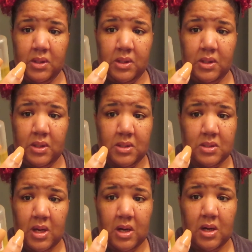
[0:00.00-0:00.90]
and it's
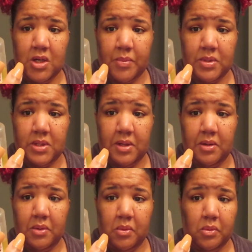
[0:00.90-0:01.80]
got
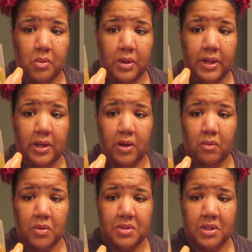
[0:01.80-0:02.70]
100% organic
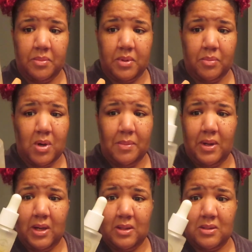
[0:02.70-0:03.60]
rosehip. I probably
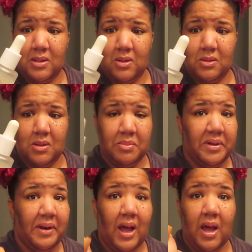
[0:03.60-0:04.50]
got this at Ulta,
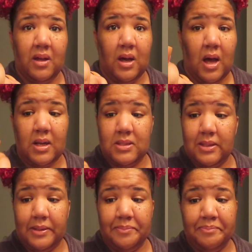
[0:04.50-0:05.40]
but I
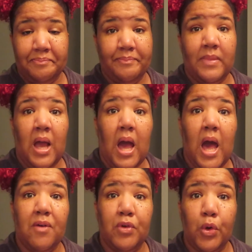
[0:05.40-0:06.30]
honestly
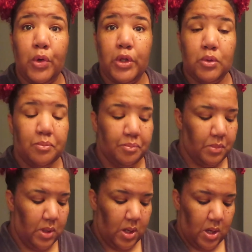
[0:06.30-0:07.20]
have no clue.
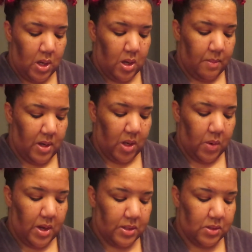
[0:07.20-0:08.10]
But
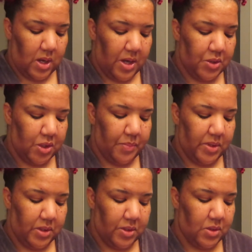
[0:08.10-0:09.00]
anyway, so I usually
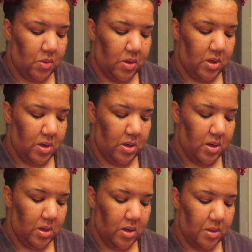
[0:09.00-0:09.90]
put this on
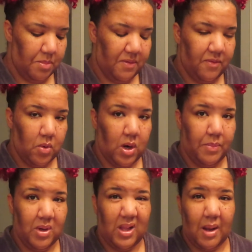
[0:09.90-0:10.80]
before I
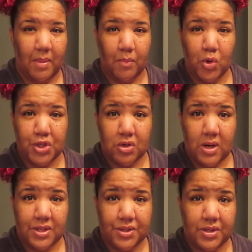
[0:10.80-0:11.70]
put like my
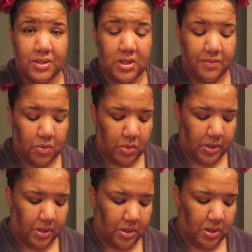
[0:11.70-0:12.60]
moisturizer and stuff
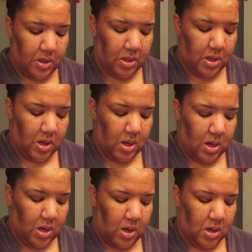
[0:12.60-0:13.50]
on.
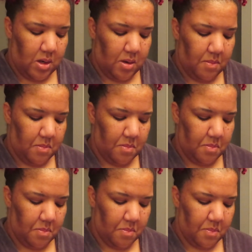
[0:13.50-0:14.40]

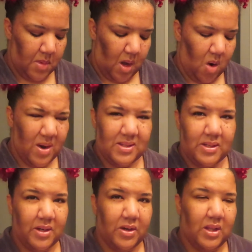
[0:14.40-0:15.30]
I always
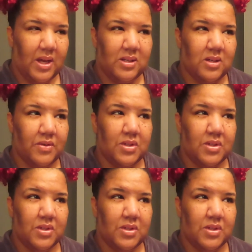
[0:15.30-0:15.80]
hear like different